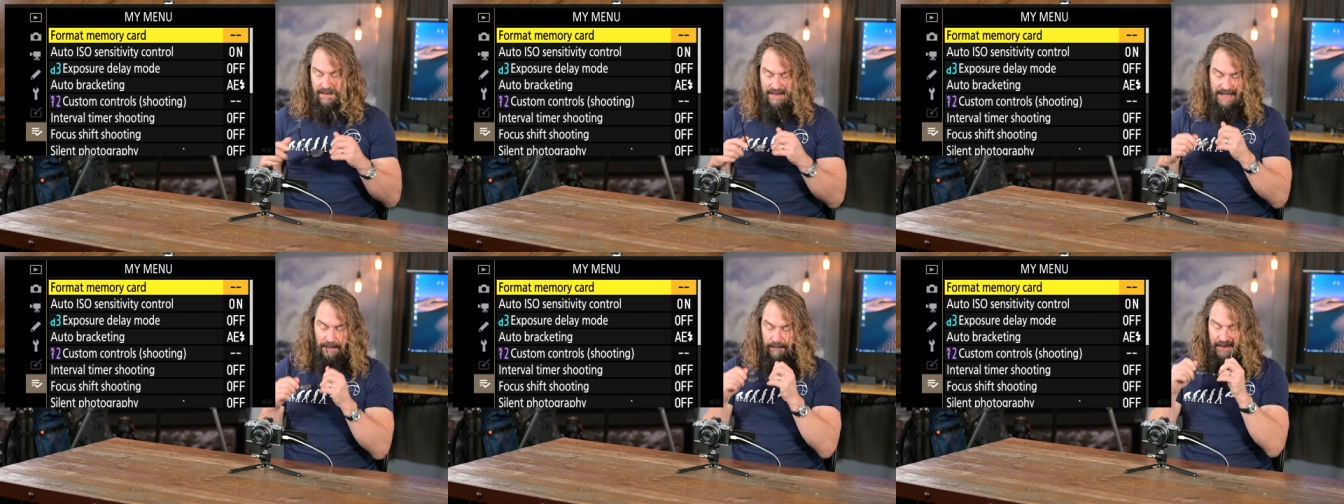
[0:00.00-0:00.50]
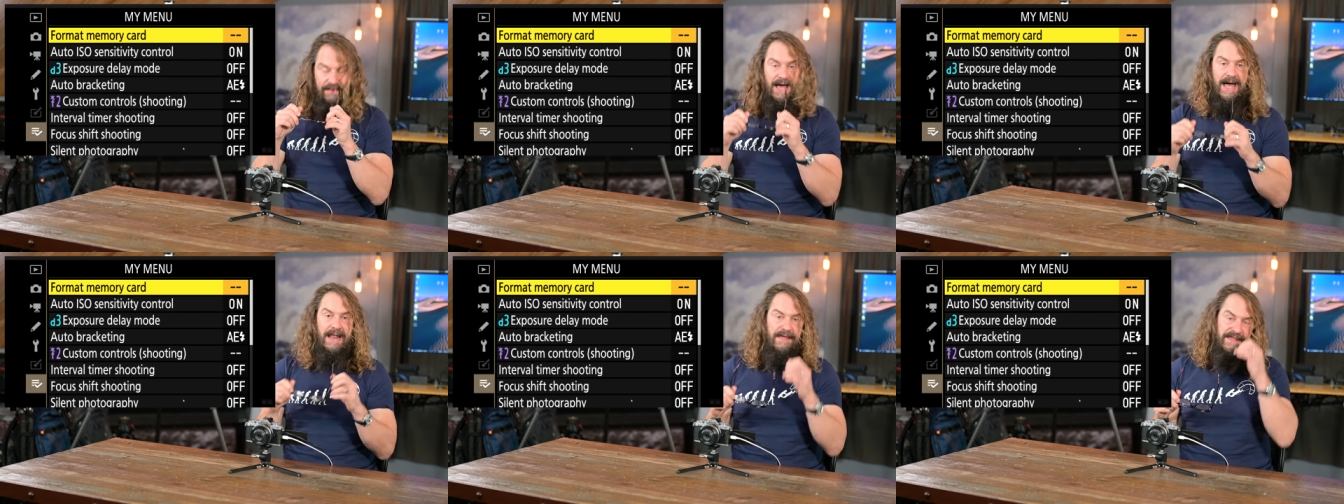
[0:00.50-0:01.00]
They got rid of
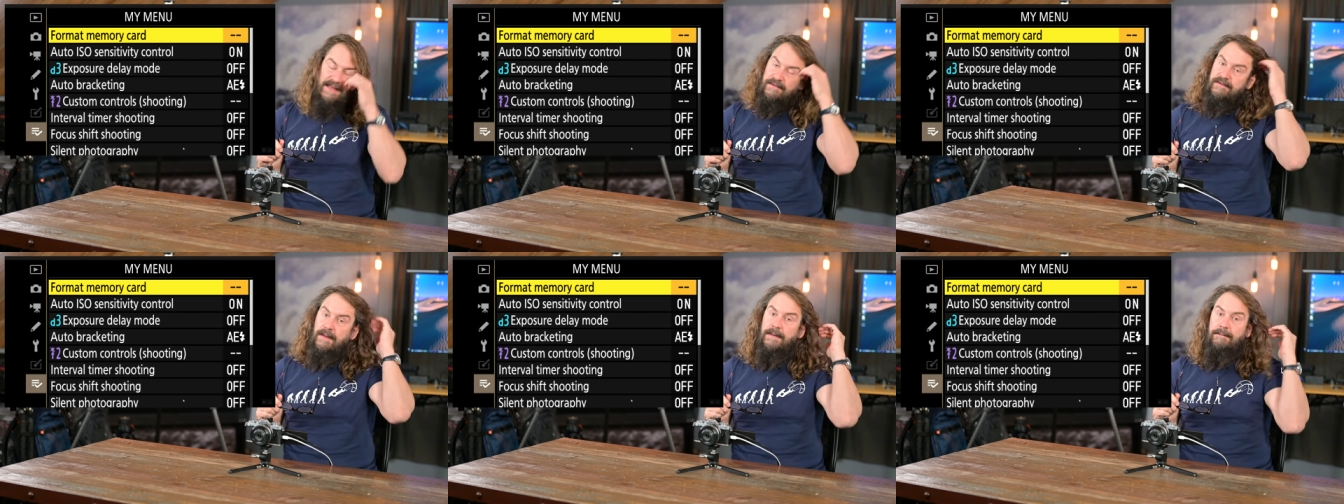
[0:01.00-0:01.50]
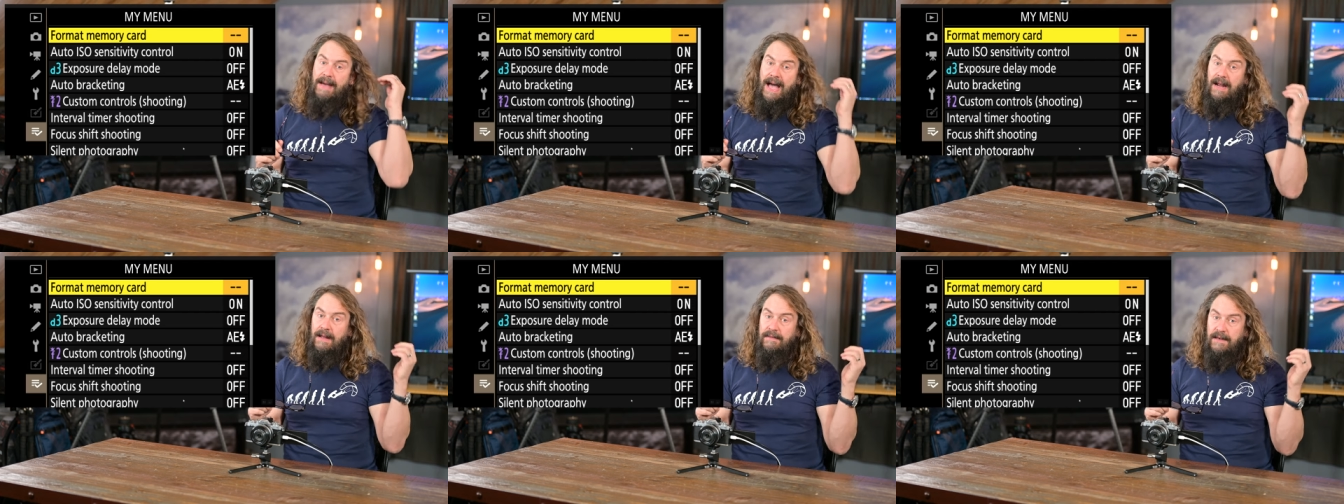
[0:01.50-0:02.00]
that. I think it's coming
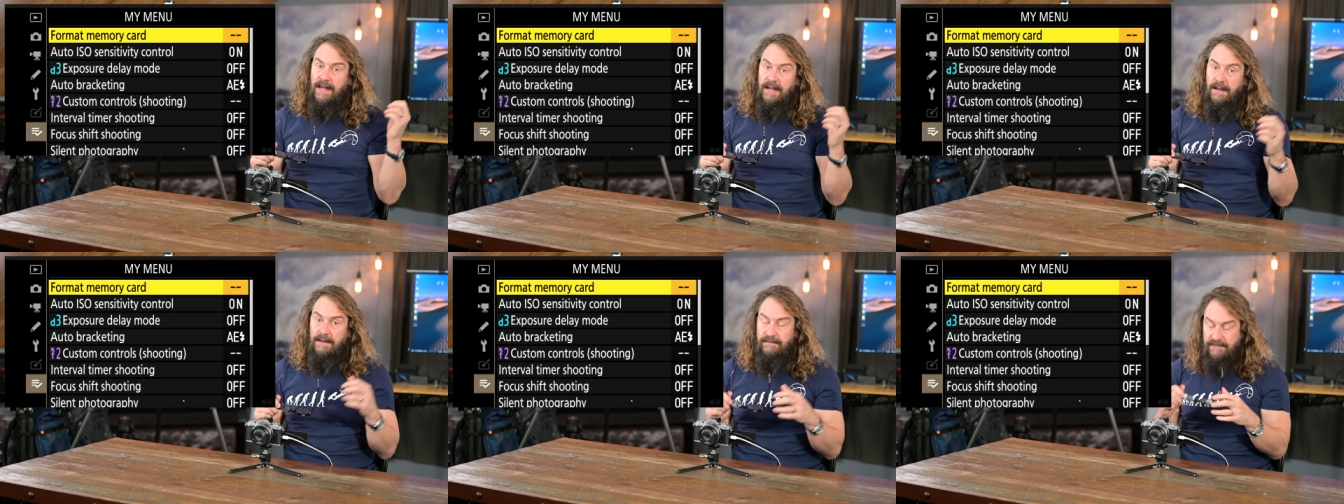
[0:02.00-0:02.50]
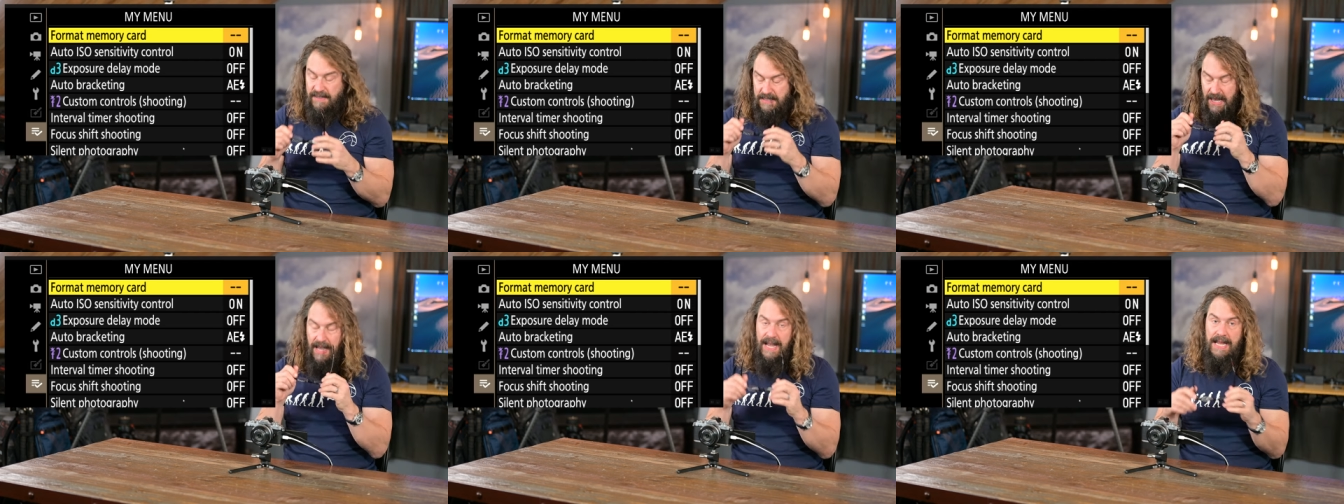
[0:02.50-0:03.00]
back on the Nikon Z
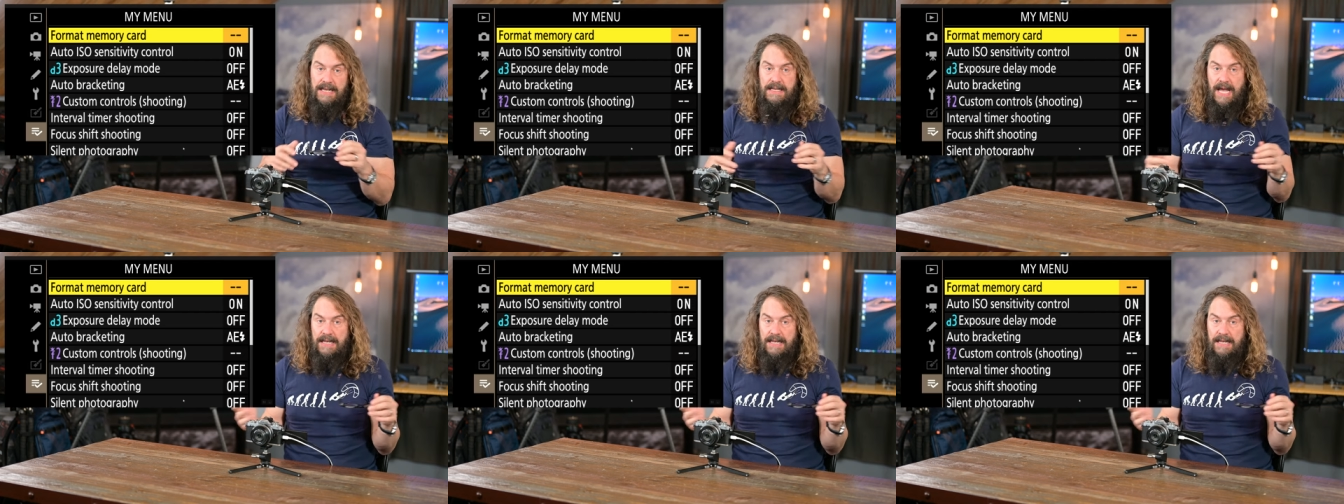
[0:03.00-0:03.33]
nine.